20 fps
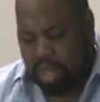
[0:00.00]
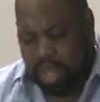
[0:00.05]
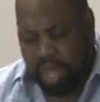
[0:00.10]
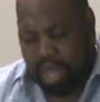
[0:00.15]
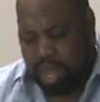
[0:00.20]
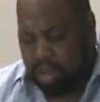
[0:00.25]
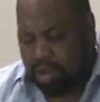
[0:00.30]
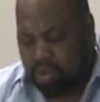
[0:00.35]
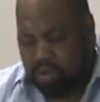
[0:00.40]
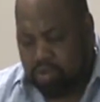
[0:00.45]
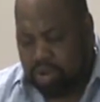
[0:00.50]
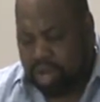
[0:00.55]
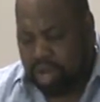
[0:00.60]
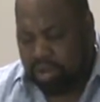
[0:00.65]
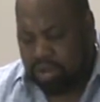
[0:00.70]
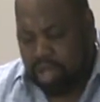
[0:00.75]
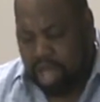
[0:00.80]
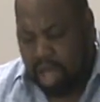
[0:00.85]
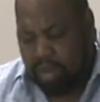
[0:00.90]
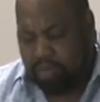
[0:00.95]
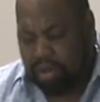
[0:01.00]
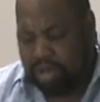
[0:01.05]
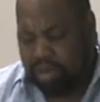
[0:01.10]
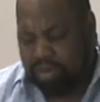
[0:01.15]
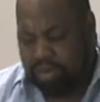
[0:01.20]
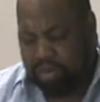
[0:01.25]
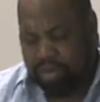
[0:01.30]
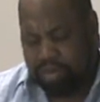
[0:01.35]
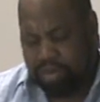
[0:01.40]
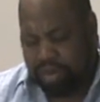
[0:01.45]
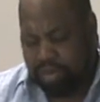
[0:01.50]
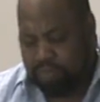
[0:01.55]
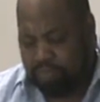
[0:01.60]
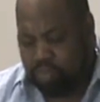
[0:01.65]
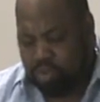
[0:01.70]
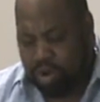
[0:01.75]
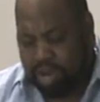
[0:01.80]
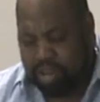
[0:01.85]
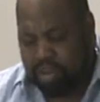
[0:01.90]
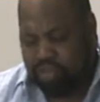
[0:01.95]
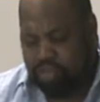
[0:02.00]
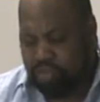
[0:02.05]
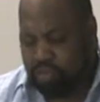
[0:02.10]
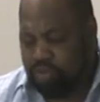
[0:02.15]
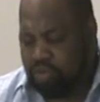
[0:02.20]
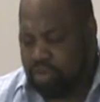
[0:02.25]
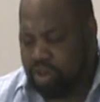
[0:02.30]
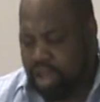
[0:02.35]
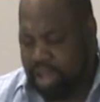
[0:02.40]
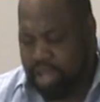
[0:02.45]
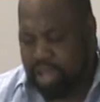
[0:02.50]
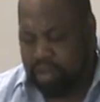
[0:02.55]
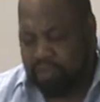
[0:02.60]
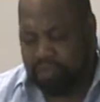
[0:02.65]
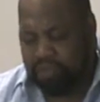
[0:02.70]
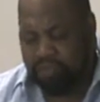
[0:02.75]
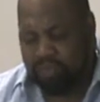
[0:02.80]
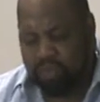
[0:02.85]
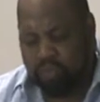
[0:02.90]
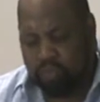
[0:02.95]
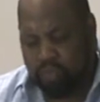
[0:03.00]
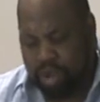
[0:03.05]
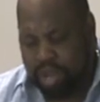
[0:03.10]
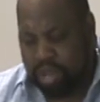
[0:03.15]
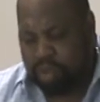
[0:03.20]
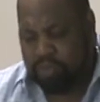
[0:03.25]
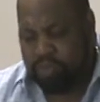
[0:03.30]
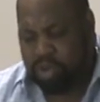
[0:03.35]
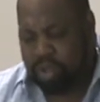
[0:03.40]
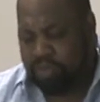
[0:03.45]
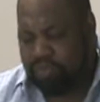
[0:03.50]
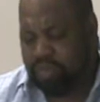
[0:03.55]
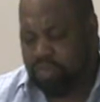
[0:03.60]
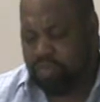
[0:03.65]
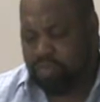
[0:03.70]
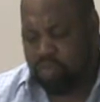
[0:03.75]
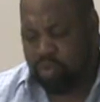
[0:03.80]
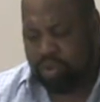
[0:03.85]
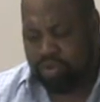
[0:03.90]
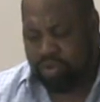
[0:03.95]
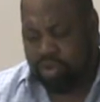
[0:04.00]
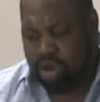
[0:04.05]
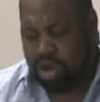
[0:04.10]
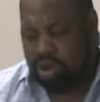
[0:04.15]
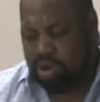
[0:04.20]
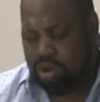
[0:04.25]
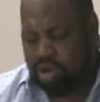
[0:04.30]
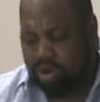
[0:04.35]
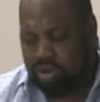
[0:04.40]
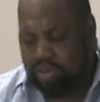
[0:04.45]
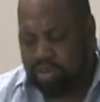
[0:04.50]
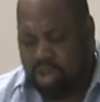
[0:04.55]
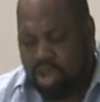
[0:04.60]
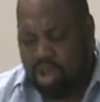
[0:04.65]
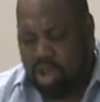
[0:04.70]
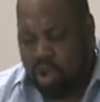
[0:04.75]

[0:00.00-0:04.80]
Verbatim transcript: And Lord, I'm coming to just praise your name for waking me up this morning, starting us